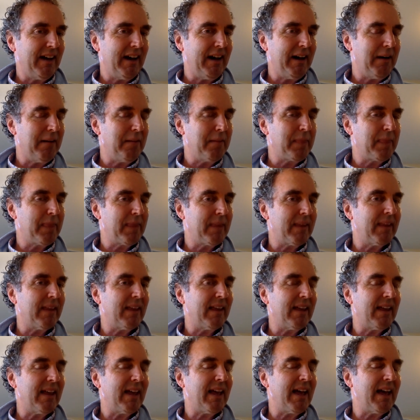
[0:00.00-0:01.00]
Um,
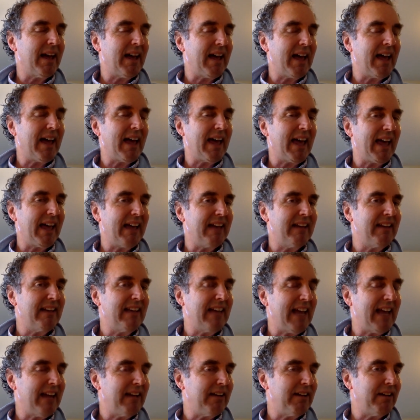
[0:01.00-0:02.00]
and
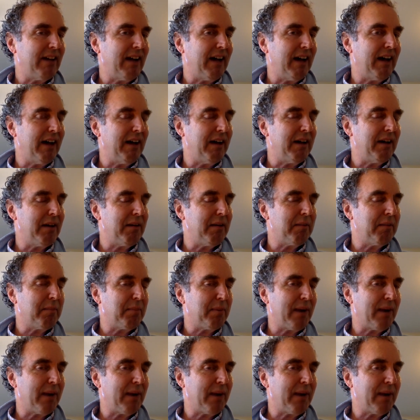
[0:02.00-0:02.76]
yet uh,